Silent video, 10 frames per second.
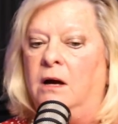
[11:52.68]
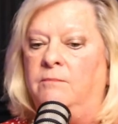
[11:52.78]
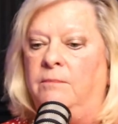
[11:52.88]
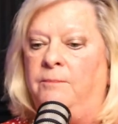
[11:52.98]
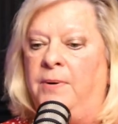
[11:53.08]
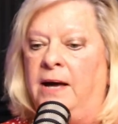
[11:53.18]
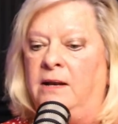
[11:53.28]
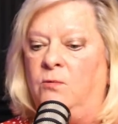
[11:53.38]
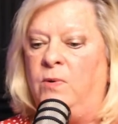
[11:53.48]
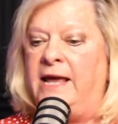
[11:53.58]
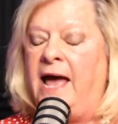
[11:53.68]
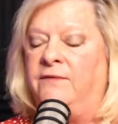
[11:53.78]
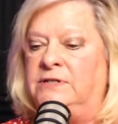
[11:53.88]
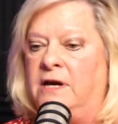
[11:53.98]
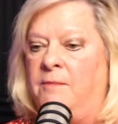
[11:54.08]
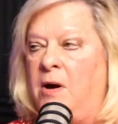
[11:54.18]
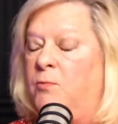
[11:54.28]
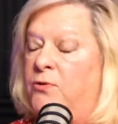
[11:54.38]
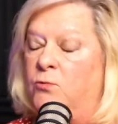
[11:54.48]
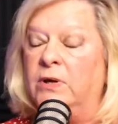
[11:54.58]
But we have to come up
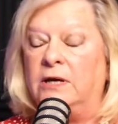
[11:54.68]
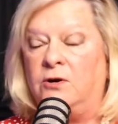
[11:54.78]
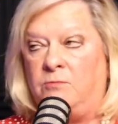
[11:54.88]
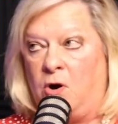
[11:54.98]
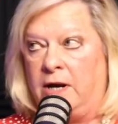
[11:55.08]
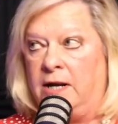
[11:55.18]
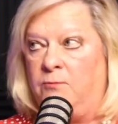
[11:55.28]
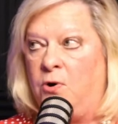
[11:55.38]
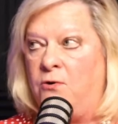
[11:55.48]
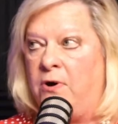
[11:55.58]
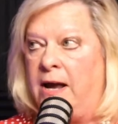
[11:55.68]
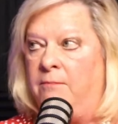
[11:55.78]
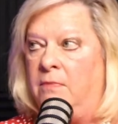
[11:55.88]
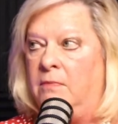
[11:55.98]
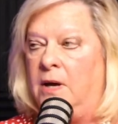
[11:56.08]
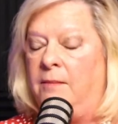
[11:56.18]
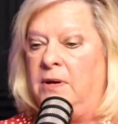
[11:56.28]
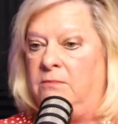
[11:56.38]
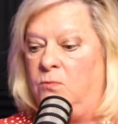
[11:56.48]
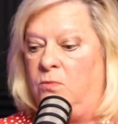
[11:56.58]
with a really good marketing program. I
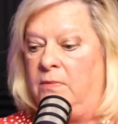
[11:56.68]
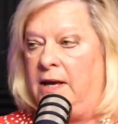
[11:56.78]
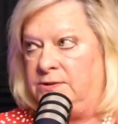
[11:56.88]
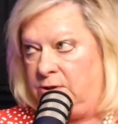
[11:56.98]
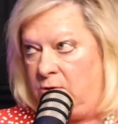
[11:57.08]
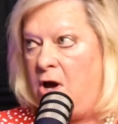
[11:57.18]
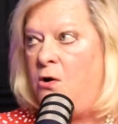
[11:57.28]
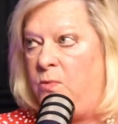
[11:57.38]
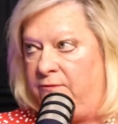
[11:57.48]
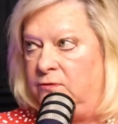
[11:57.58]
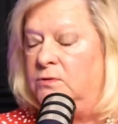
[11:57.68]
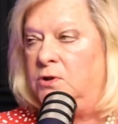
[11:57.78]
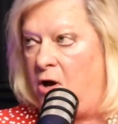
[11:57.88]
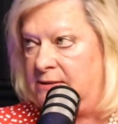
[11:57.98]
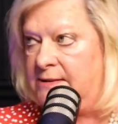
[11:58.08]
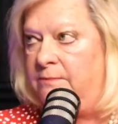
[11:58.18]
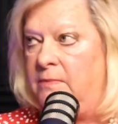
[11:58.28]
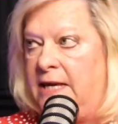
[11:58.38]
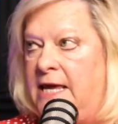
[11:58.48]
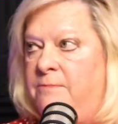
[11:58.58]
mean, as you know, we've lost some
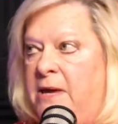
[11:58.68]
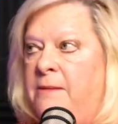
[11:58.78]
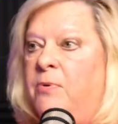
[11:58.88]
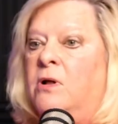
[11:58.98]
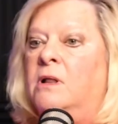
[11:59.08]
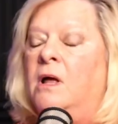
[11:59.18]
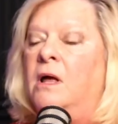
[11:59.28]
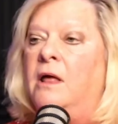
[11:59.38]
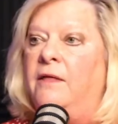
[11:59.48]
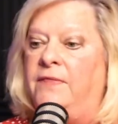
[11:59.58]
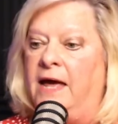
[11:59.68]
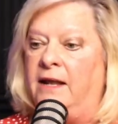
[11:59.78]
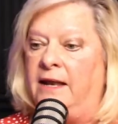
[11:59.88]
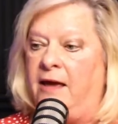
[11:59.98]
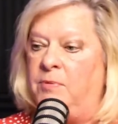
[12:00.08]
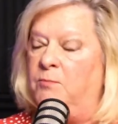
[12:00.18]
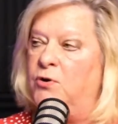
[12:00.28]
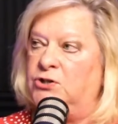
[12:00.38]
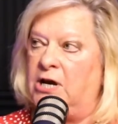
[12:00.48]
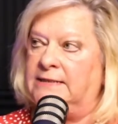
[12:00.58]
key people that have been
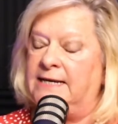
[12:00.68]
projecting